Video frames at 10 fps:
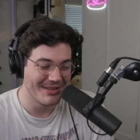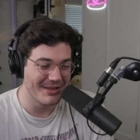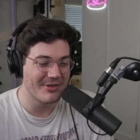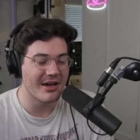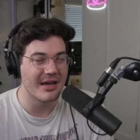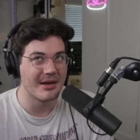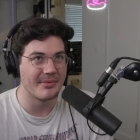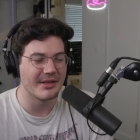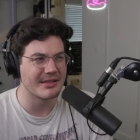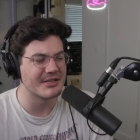They've got um
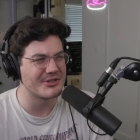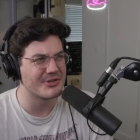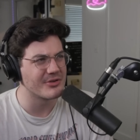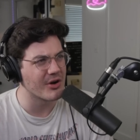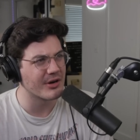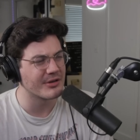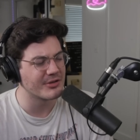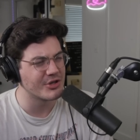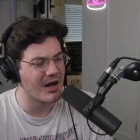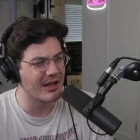like this dark
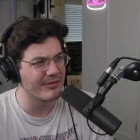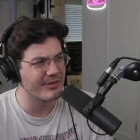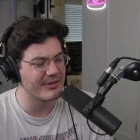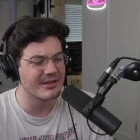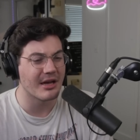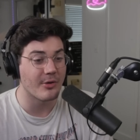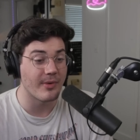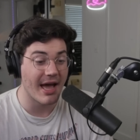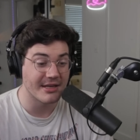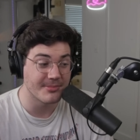chocolate flavor. They've got a
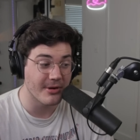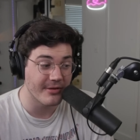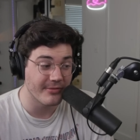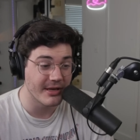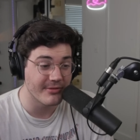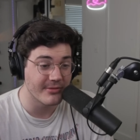raspberry flavored